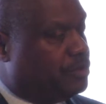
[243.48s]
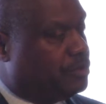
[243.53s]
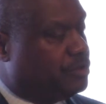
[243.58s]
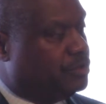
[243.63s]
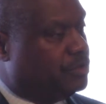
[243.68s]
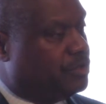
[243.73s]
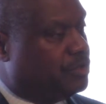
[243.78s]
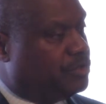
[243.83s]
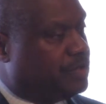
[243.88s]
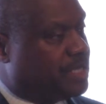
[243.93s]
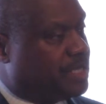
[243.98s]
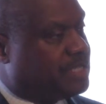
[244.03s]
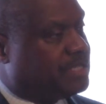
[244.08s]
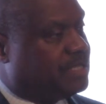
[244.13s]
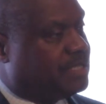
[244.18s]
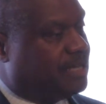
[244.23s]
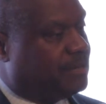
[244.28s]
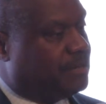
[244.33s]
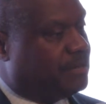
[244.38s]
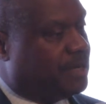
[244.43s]
to address
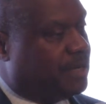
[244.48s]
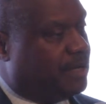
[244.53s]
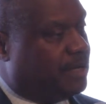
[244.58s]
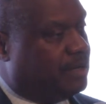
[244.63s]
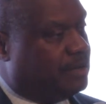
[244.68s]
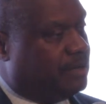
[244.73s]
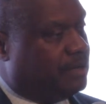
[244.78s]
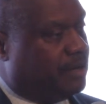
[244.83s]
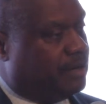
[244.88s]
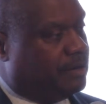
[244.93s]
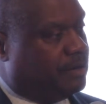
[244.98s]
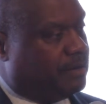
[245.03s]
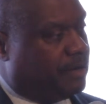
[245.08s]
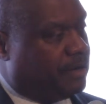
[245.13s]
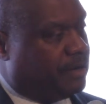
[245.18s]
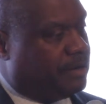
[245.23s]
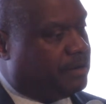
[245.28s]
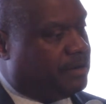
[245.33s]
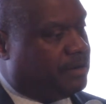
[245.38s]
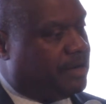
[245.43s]
stigma
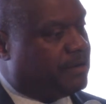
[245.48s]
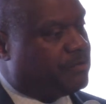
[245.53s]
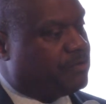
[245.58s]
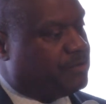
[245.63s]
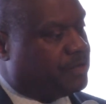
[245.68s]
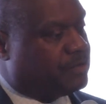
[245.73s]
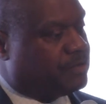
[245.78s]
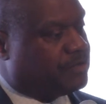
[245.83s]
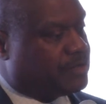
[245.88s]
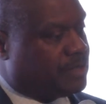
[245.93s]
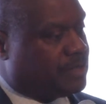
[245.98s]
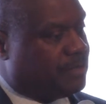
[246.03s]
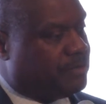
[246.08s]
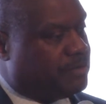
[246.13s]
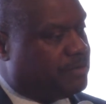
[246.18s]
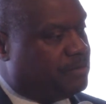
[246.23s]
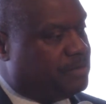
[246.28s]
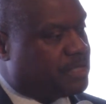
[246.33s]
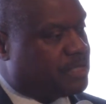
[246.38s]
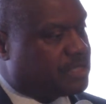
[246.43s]
and get rid of some
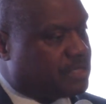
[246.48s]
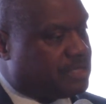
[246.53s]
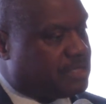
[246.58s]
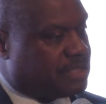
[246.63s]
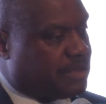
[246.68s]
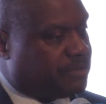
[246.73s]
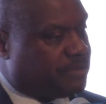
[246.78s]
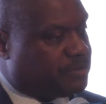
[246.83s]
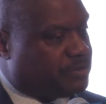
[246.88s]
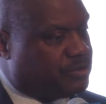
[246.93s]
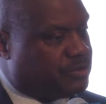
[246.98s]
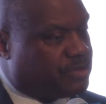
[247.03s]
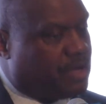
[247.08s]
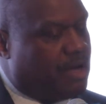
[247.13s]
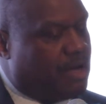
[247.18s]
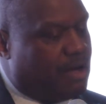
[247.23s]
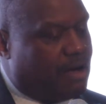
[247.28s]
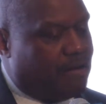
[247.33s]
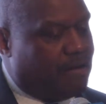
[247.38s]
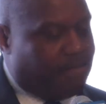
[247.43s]
of the misconceptions
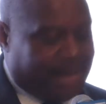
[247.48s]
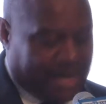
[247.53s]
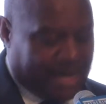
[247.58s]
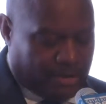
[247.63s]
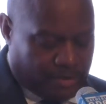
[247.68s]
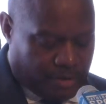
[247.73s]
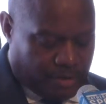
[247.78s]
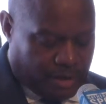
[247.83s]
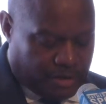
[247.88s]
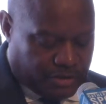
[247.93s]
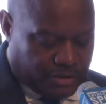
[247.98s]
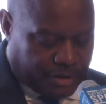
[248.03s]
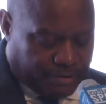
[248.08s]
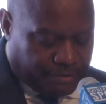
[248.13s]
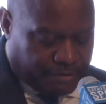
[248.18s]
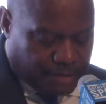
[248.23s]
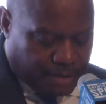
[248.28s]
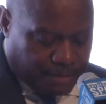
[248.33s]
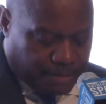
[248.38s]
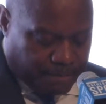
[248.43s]
about
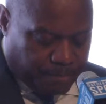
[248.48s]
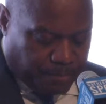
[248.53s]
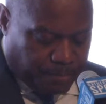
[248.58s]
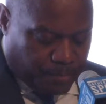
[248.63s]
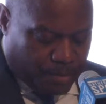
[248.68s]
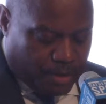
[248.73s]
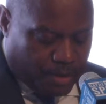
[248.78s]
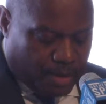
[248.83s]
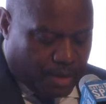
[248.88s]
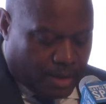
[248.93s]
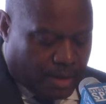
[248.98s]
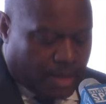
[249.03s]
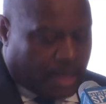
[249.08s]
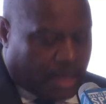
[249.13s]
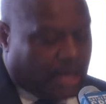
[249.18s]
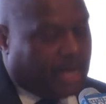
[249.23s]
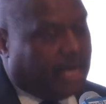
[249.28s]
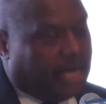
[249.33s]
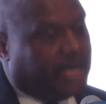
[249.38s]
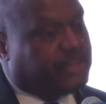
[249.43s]
HIV.
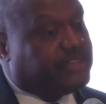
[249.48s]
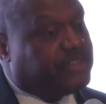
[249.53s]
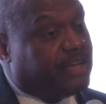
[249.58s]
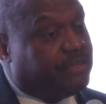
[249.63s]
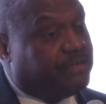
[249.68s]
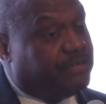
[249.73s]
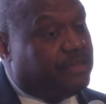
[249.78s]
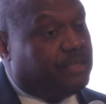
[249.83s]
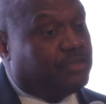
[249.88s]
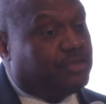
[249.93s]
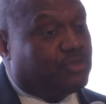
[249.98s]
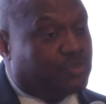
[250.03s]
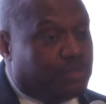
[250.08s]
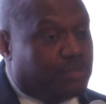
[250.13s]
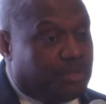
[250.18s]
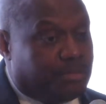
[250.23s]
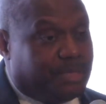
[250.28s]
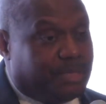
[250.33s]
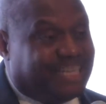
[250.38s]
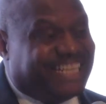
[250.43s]
HIV
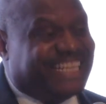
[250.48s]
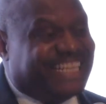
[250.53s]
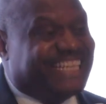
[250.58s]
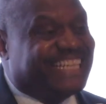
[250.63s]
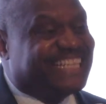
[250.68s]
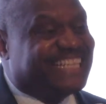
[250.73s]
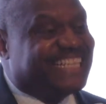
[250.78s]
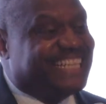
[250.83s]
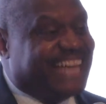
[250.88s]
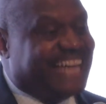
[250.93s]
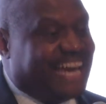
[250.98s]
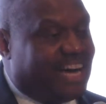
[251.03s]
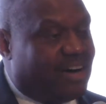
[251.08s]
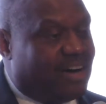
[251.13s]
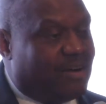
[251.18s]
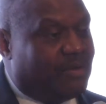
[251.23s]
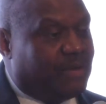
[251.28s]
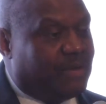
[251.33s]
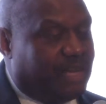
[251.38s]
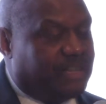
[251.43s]
treatment is
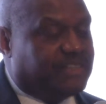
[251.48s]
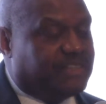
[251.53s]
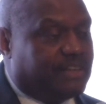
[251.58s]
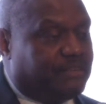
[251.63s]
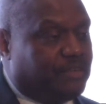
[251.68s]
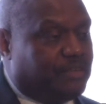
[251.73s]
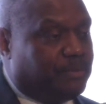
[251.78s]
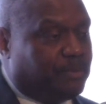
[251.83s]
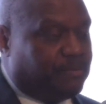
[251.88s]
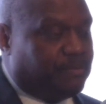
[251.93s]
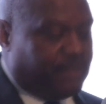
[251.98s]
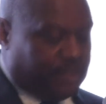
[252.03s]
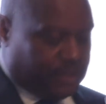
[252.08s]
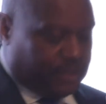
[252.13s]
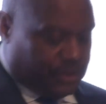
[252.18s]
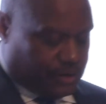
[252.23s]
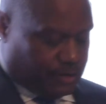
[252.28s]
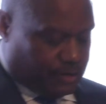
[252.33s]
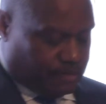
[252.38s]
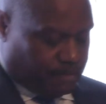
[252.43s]
now HIV
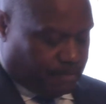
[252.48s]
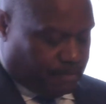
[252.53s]
prevention.